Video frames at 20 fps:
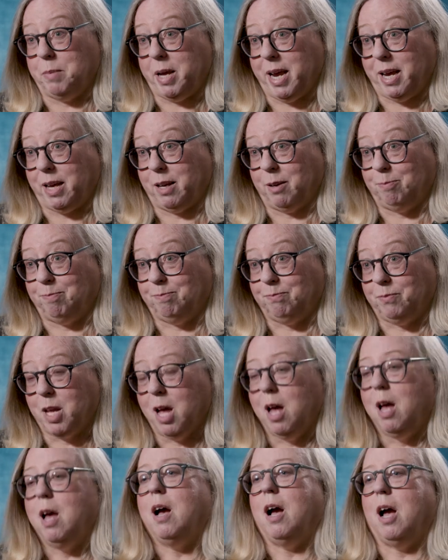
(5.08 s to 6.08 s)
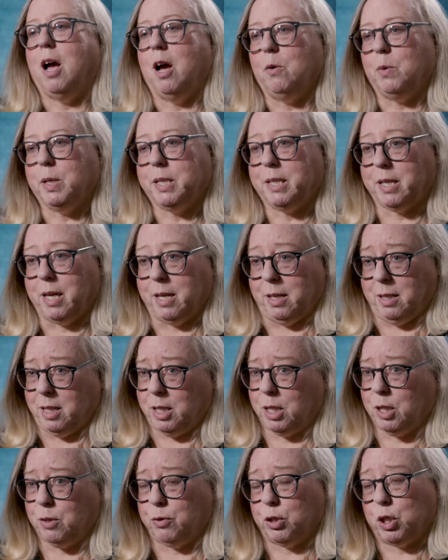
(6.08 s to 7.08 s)
make. I always say, and
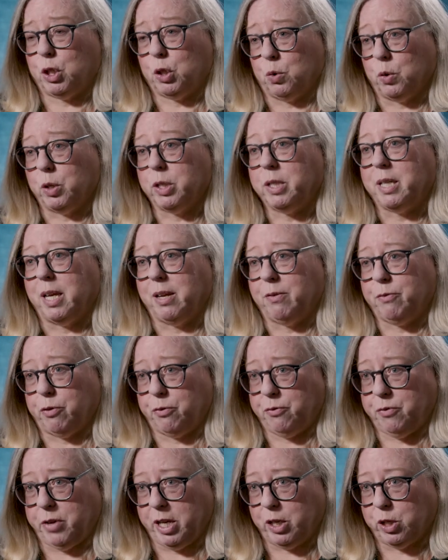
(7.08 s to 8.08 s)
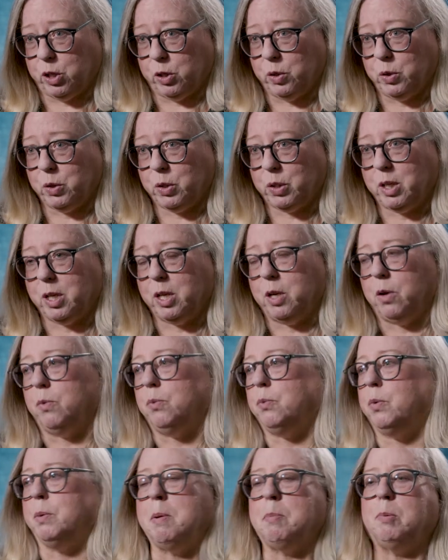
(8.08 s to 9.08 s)
this is for shorts and for features, you know,
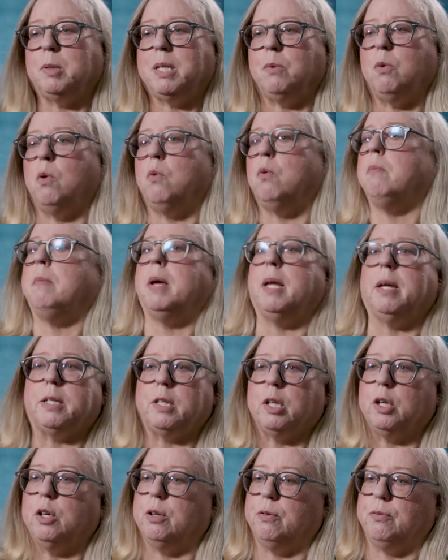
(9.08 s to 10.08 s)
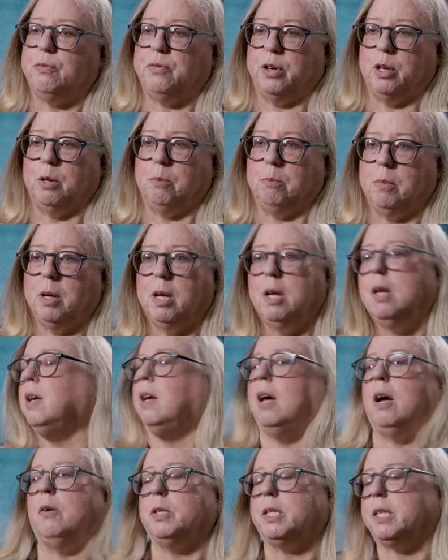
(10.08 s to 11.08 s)
when people say, well, what makes a good film?
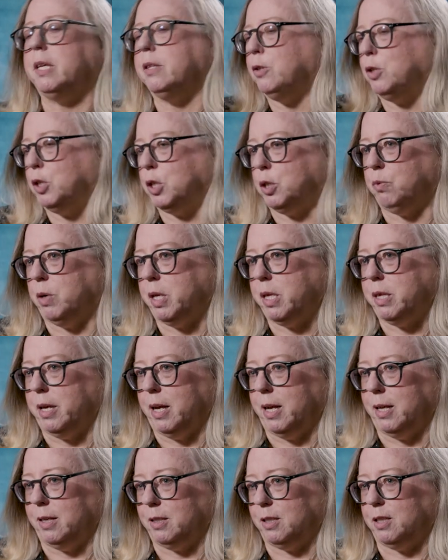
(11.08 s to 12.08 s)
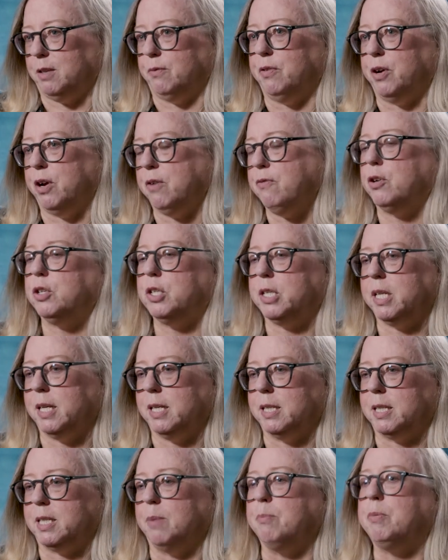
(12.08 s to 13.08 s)
I always say there's three things. The very first thing
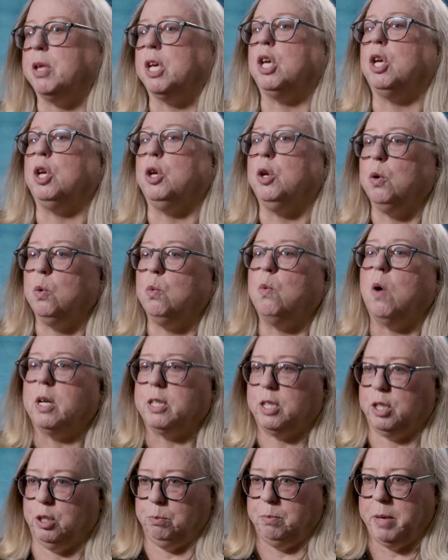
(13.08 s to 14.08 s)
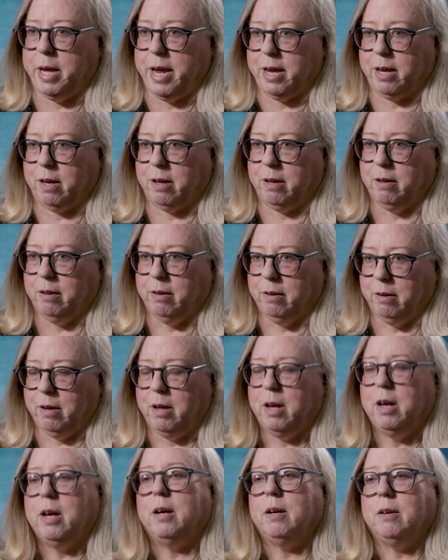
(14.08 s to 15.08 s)
is something you want to make.
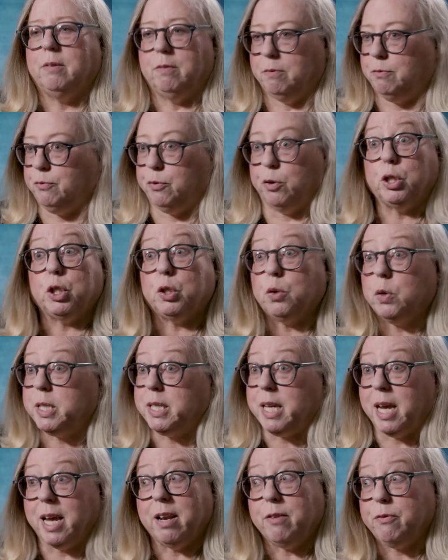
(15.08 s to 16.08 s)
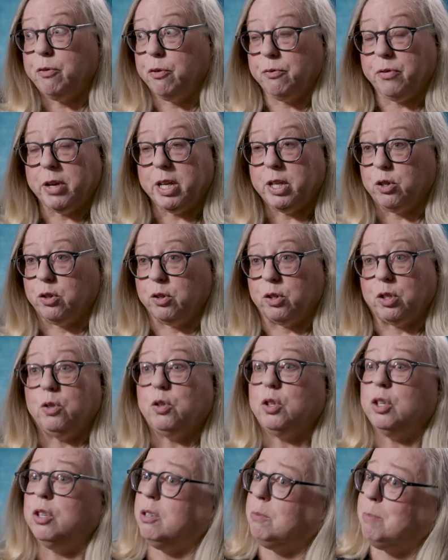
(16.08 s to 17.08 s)
For shorts and for features, you
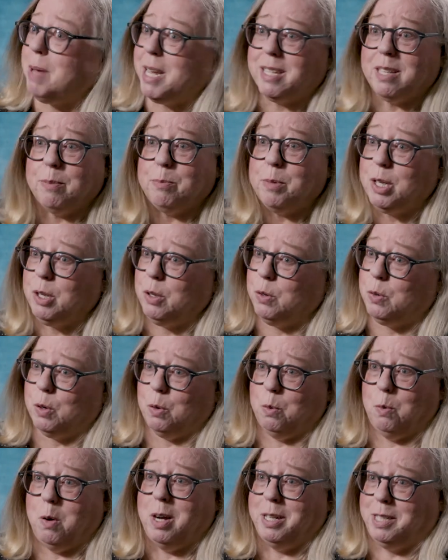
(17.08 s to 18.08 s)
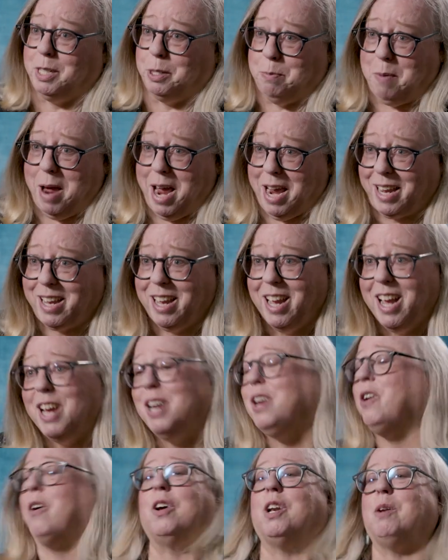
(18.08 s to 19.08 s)
shouldn't make something you don't want to make.
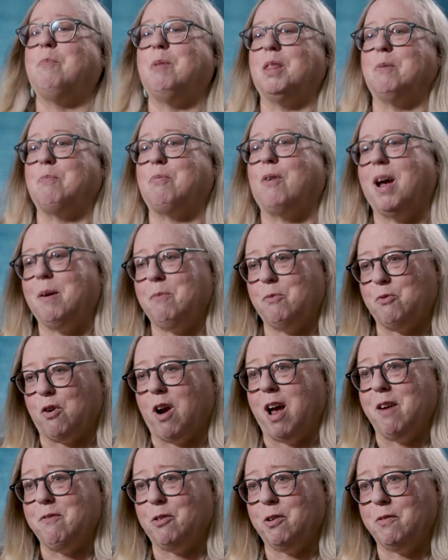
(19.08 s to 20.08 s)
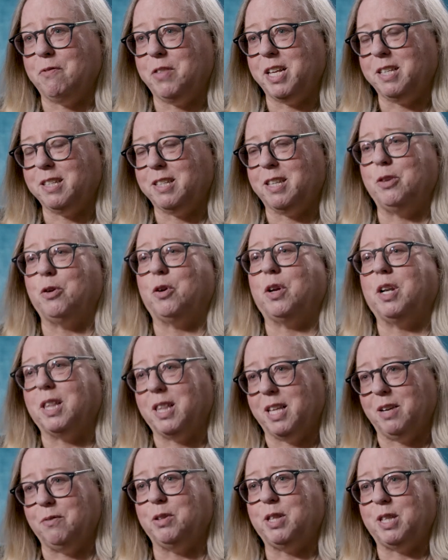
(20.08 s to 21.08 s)
You're going to be the prime driver of this and you're going
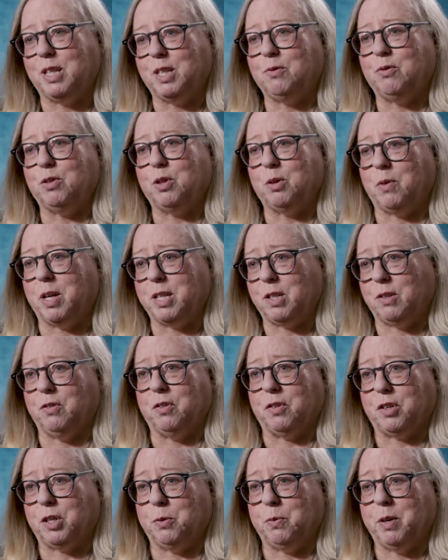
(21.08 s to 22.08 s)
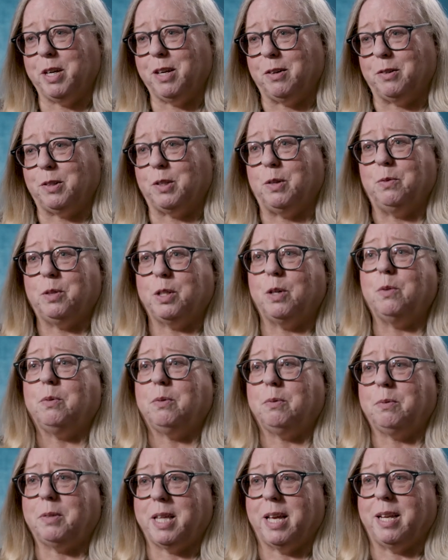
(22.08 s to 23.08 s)
to live with this for the rest of your career. So
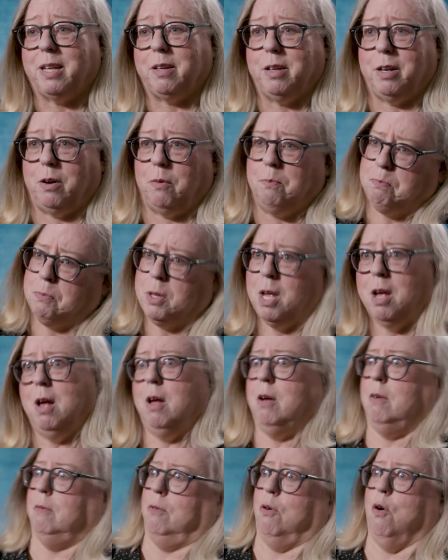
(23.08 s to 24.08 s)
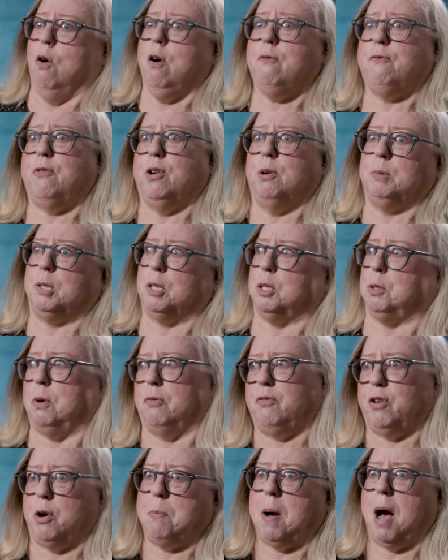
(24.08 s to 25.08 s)
don't think, you know, horror films
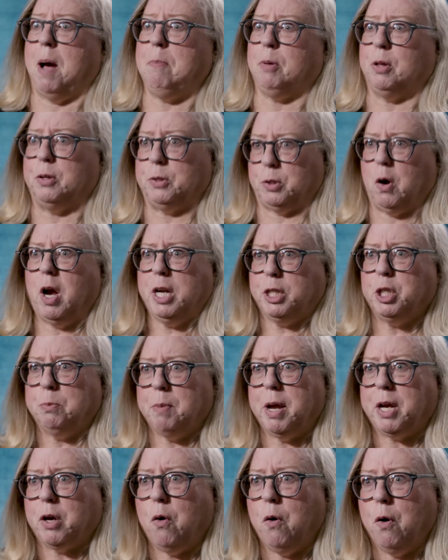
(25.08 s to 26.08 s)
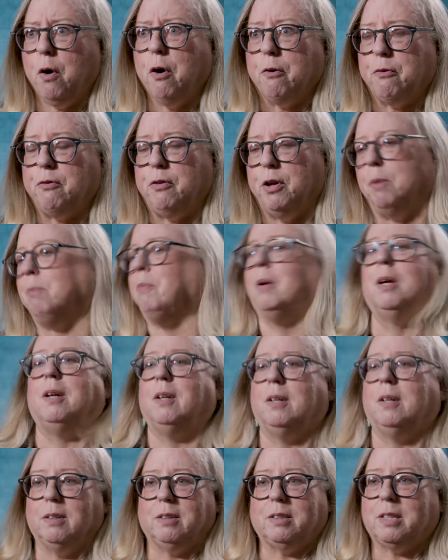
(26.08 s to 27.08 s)
are very popular, so I should make a horror film.
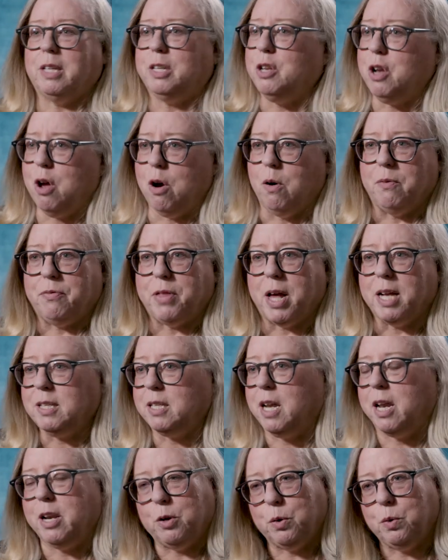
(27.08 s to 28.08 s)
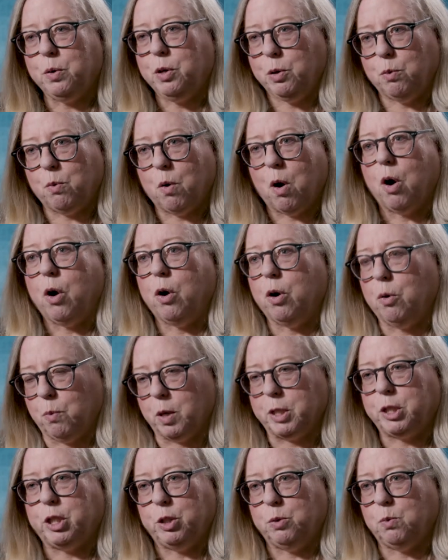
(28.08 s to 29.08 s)
It's like, no, if that's not who you are or
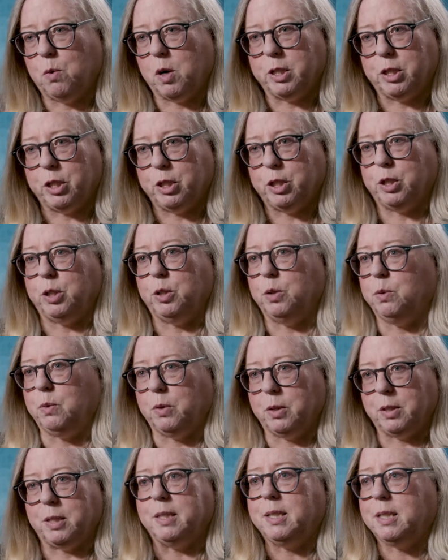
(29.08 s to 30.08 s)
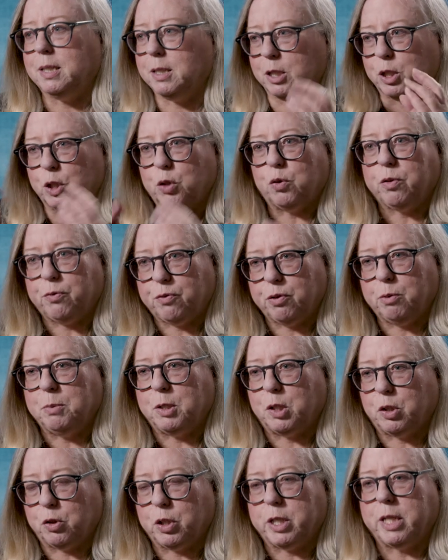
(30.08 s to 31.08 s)
what you want to do, this is the short film
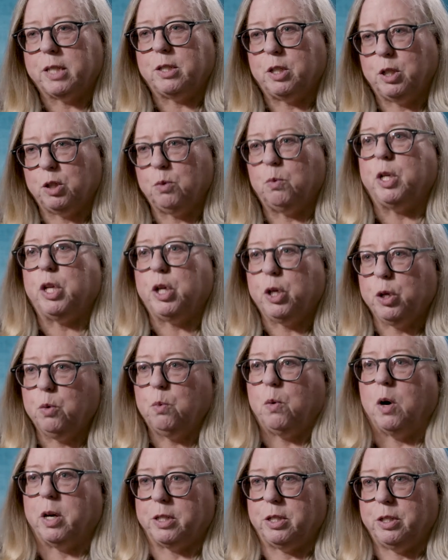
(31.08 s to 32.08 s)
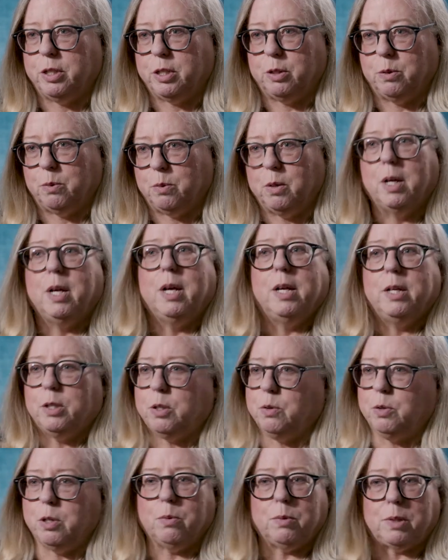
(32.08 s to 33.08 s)
is your chance to do what you want to do.
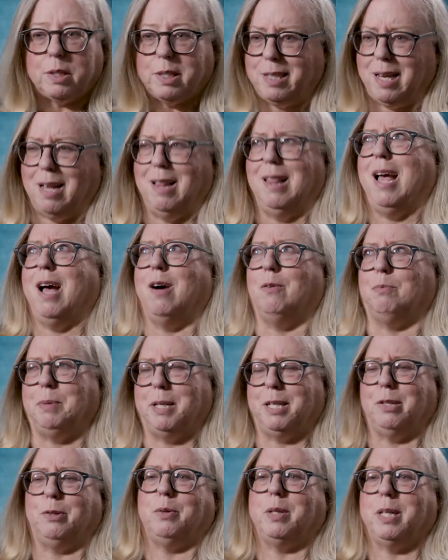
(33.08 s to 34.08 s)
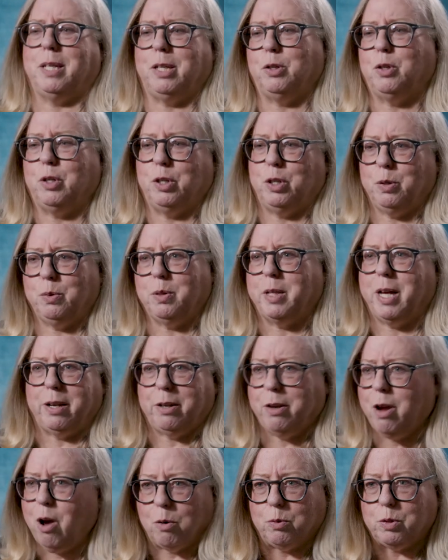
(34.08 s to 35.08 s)
So don't sell out because you think you should do
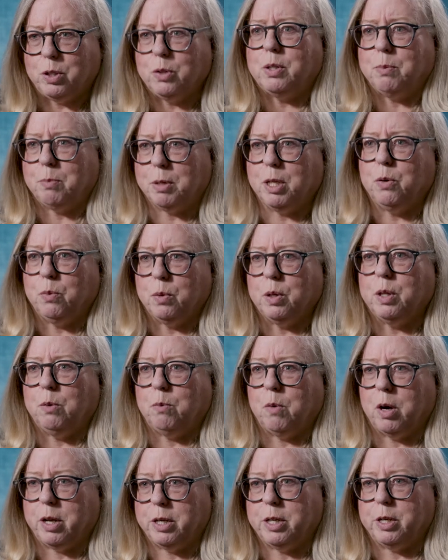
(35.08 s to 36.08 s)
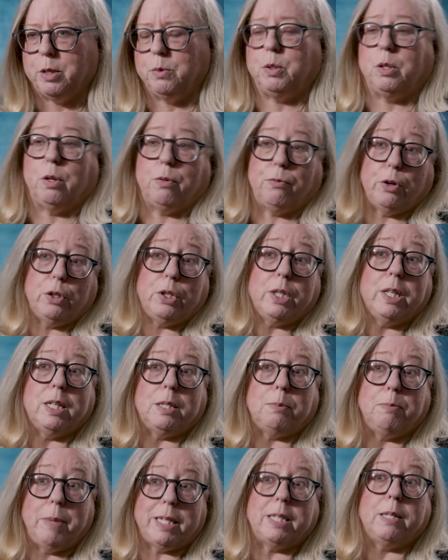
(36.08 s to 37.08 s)
that. No, do something you really want to do. So the first thing
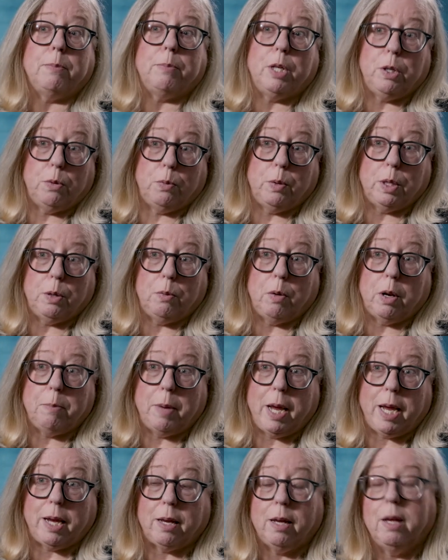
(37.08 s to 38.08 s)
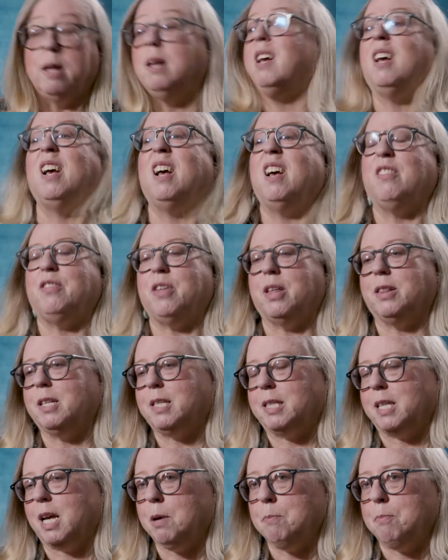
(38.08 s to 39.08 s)
is make something you really want to make. Then
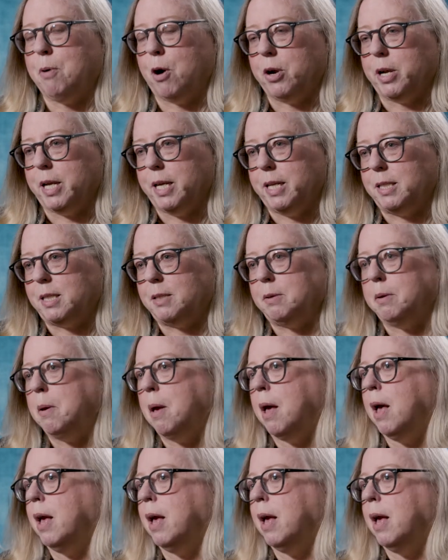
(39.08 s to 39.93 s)
the second part is